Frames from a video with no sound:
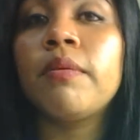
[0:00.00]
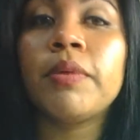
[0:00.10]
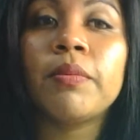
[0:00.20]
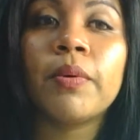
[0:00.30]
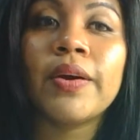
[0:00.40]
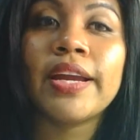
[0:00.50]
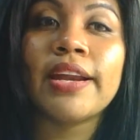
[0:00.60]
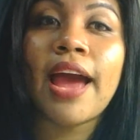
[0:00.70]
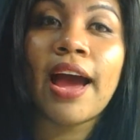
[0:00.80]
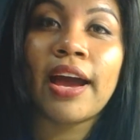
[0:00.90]
people
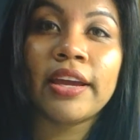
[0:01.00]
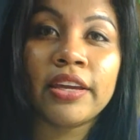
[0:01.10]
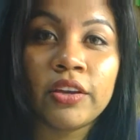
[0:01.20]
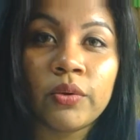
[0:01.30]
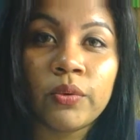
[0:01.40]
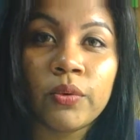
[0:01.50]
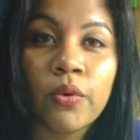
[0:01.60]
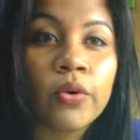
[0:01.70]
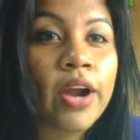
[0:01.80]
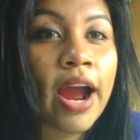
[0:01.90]
in I-you
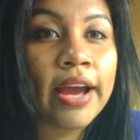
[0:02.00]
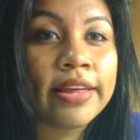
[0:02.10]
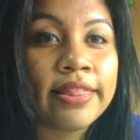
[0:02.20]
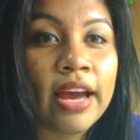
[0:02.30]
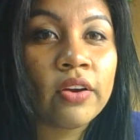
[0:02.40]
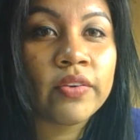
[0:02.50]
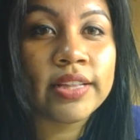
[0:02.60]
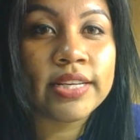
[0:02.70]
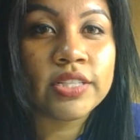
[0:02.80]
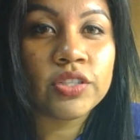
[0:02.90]
or I-thou
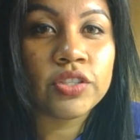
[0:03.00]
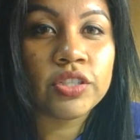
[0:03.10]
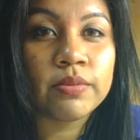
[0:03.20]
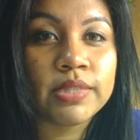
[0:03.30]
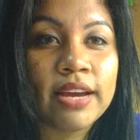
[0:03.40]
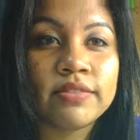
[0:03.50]
relationships